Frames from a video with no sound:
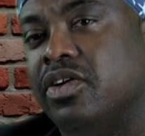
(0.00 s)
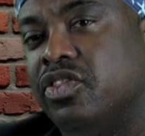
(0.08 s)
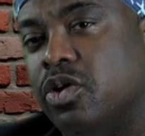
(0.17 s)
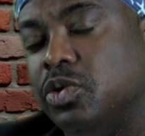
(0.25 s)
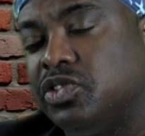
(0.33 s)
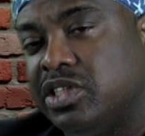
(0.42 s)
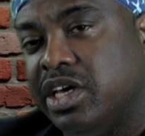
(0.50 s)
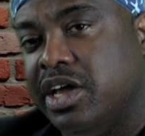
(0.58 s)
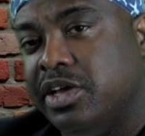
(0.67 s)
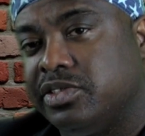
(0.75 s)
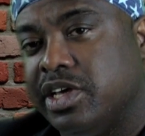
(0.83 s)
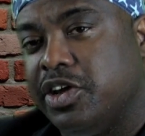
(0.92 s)
those
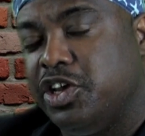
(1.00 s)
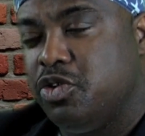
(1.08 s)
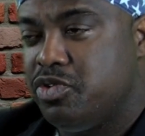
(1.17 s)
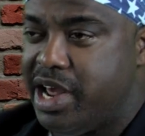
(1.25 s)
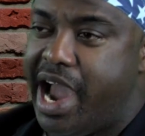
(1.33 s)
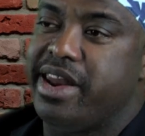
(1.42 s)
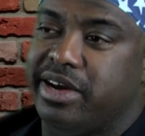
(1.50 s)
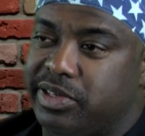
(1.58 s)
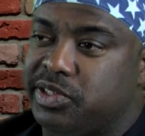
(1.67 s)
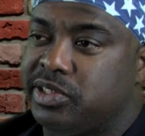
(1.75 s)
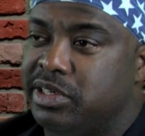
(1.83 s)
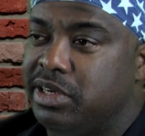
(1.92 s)
things that unite
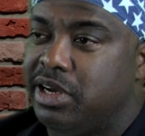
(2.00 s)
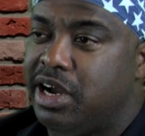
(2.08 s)
us